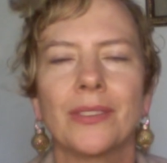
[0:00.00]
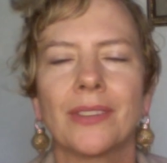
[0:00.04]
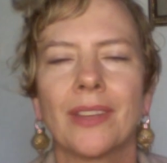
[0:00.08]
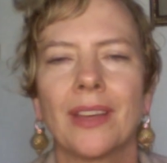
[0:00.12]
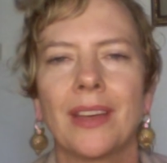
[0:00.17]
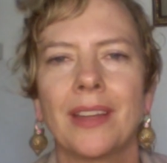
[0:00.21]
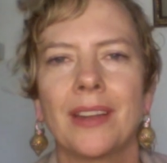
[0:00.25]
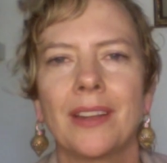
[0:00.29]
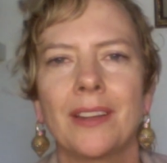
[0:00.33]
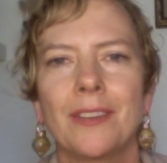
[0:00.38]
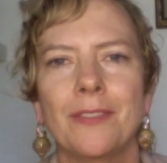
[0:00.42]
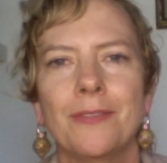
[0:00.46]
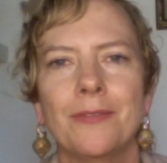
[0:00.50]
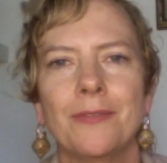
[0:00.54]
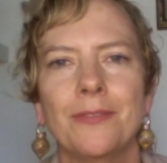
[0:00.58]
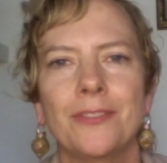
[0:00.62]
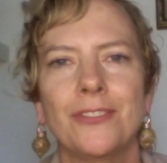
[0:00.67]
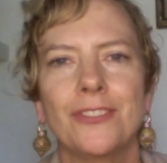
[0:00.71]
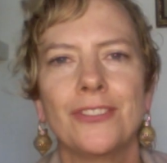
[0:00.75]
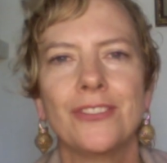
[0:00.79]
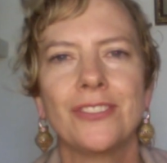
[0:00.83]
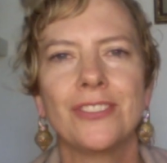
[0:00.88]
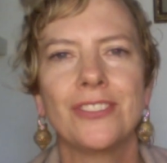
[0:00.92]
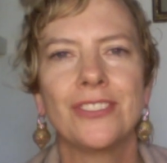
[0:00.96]
kind of
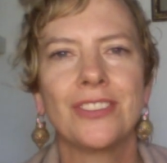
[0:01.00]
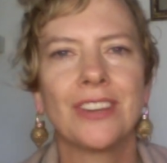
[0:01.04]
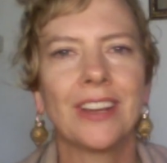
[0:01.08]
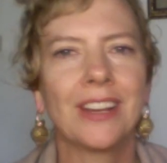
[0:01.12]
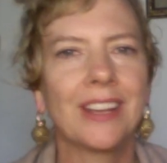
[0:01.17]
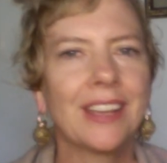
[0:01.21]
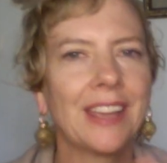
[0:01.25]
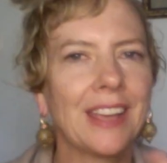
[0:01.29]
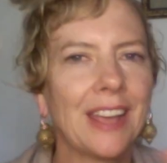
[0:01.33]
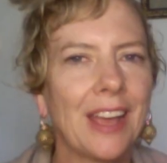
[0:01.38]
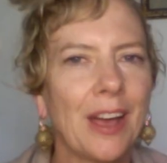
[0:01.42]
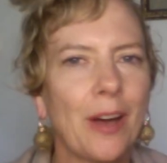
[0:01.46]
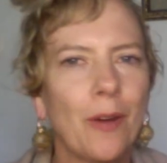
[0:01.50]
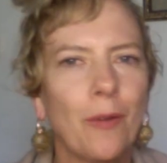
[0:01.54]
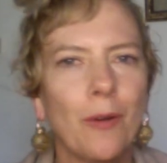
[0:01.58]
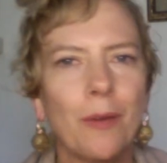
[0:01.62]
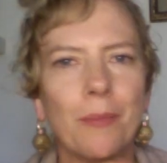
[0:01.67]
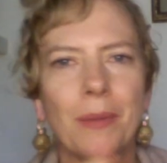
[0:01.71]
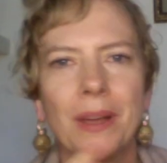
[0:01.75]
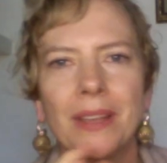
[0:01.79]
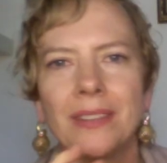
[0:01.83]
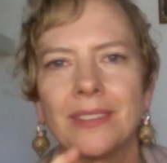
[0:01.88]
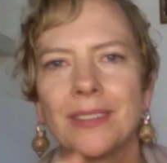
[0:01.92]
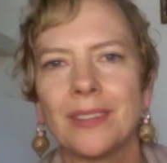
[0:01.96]
checking out
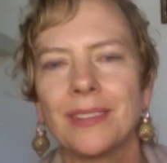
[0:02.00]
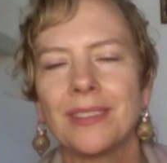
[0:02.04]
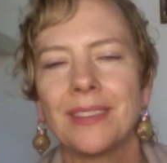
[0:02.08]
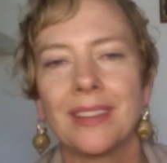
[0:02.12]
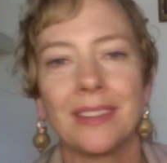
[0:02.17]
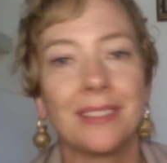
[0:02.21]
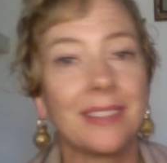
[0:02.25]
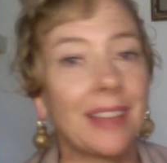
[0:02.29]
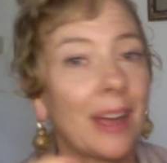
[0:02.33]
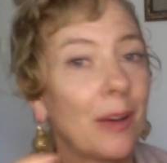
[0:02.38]
what my that,